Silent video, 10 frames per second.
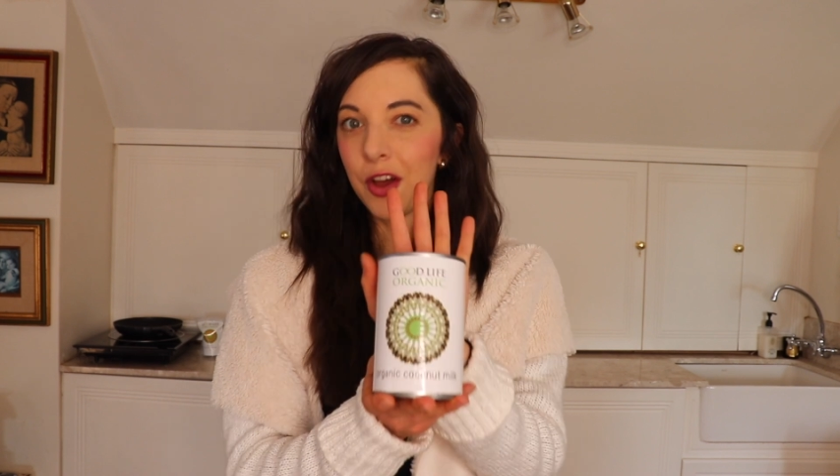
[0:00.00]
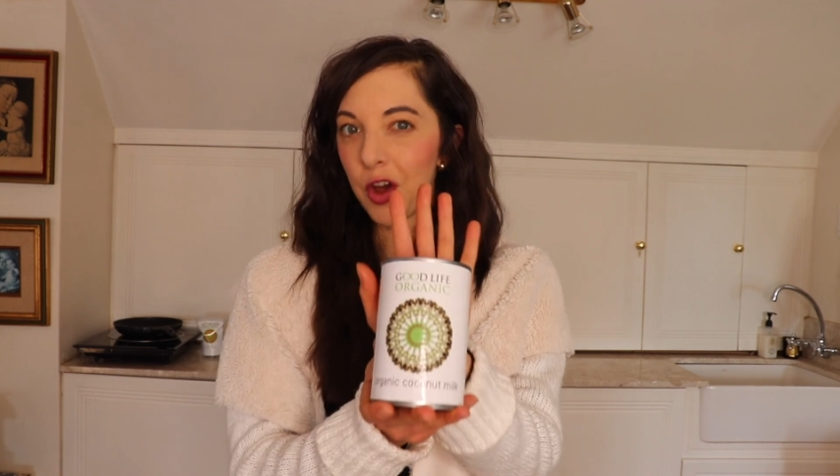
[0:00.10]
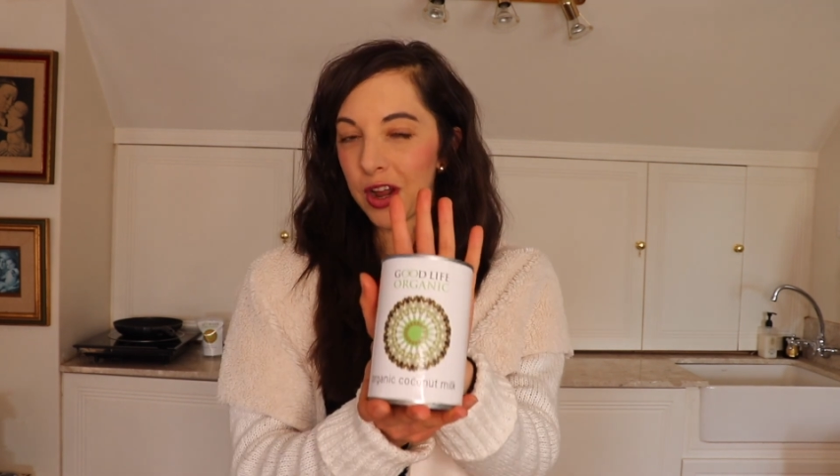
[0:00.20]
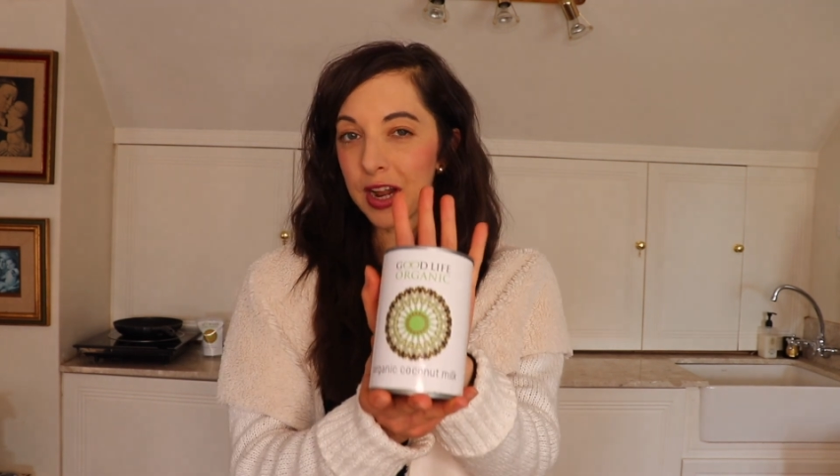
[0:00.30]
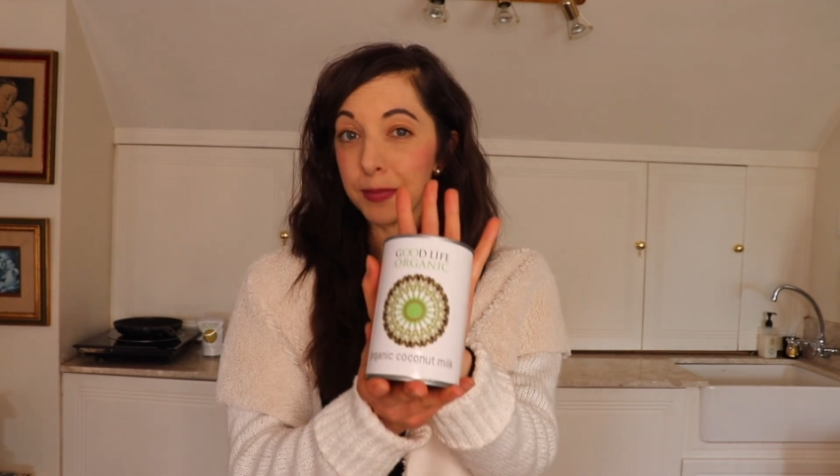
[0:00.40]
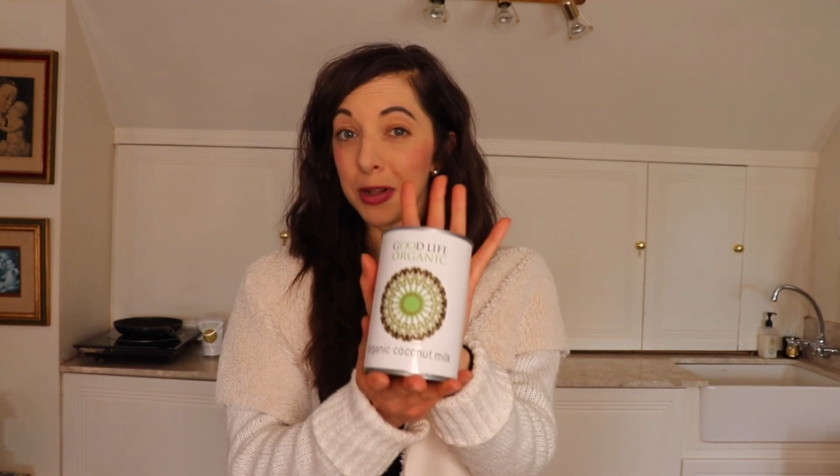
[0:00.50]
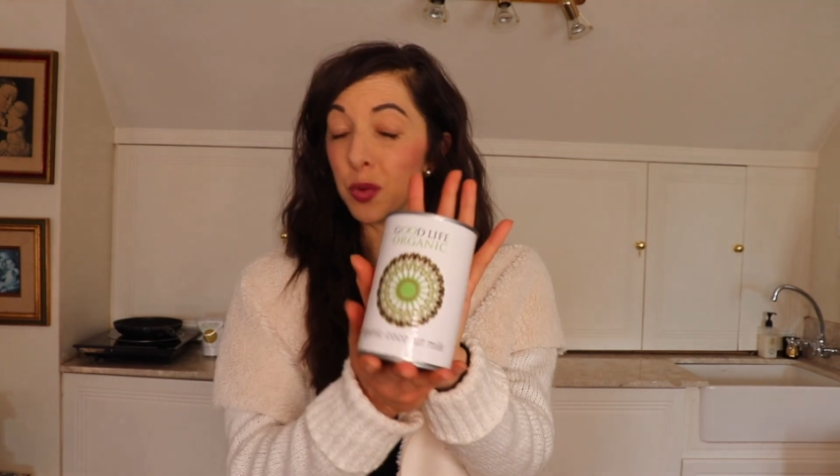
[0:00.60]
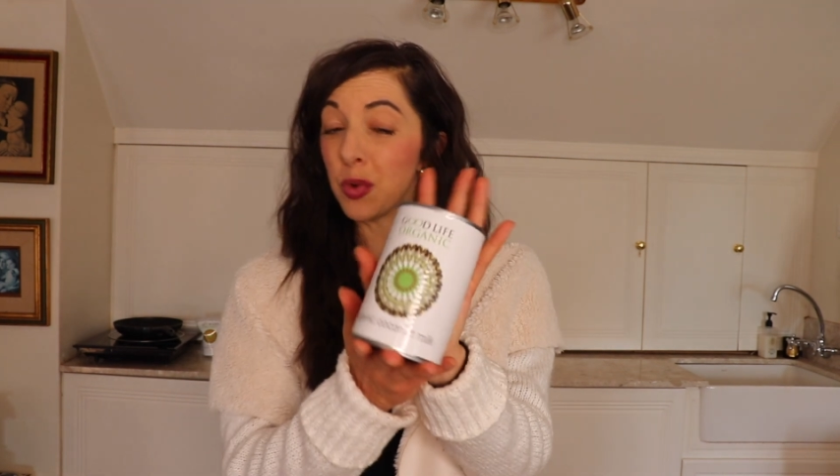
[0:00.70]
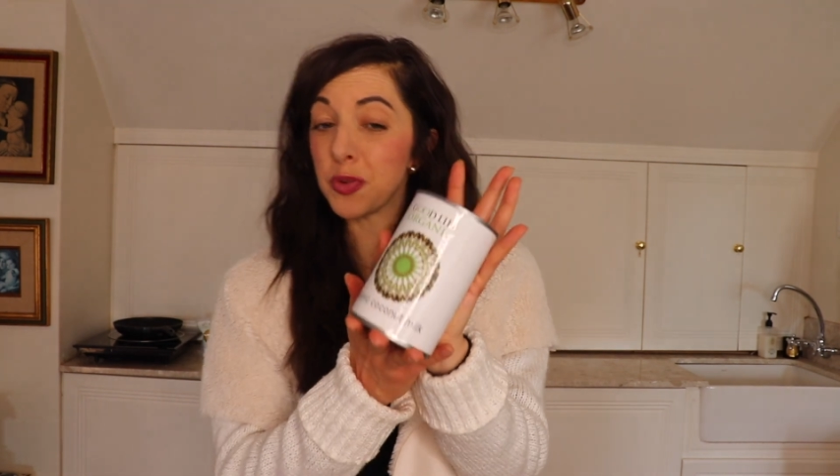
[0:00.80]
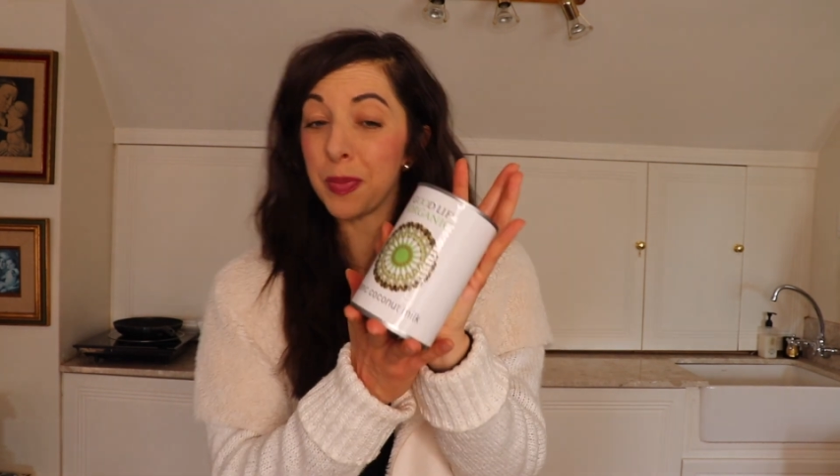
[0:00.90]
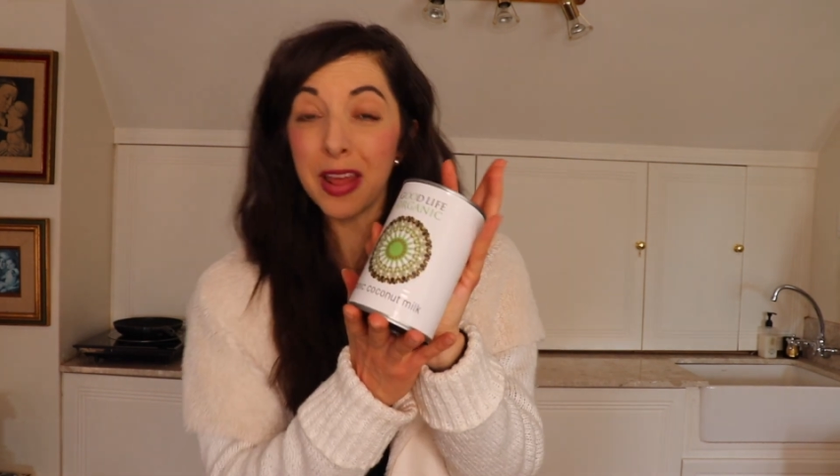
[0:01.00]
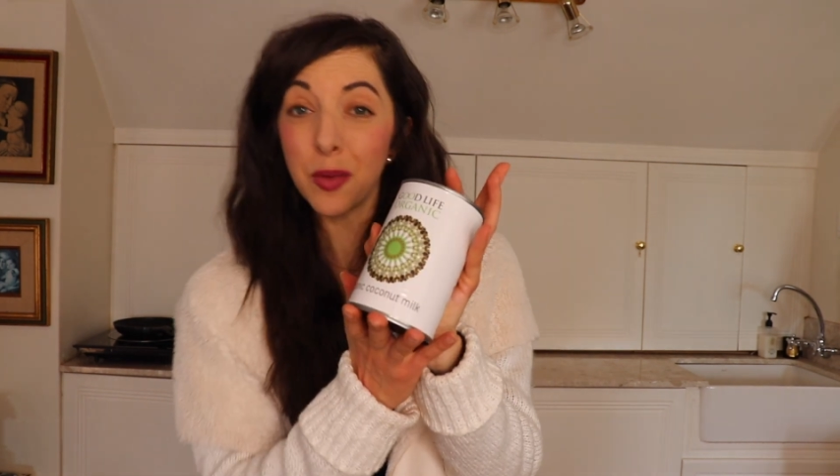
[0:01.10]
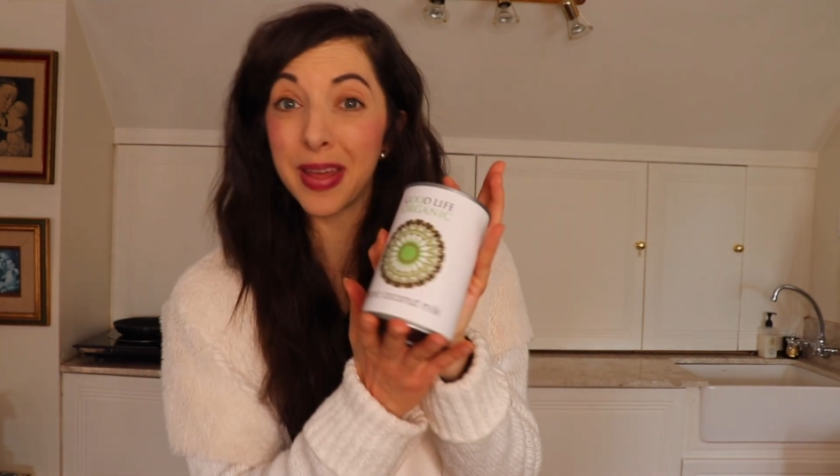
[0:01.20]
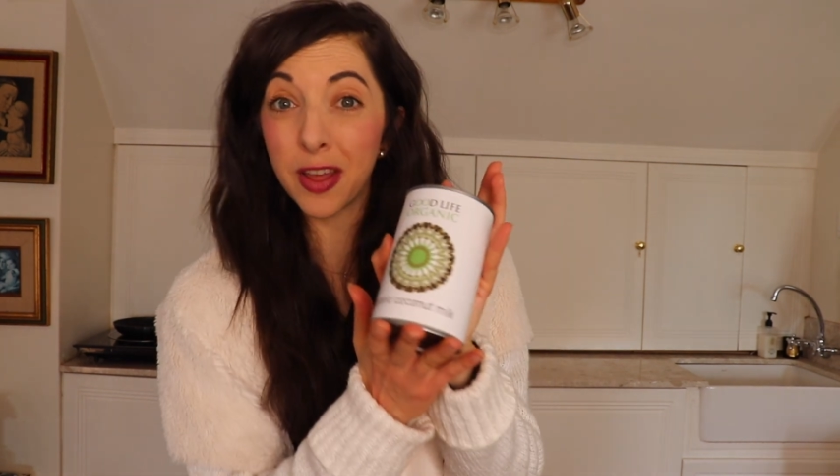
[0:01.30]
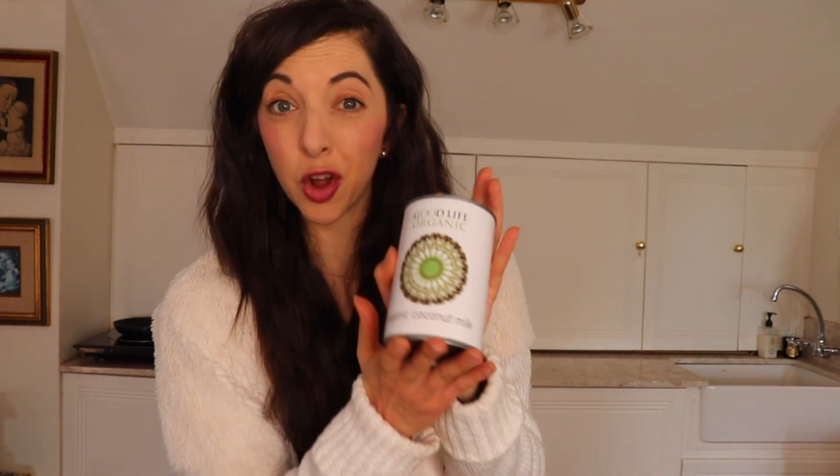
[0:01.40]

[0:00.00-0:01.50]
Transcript: coconut milk, which by the way they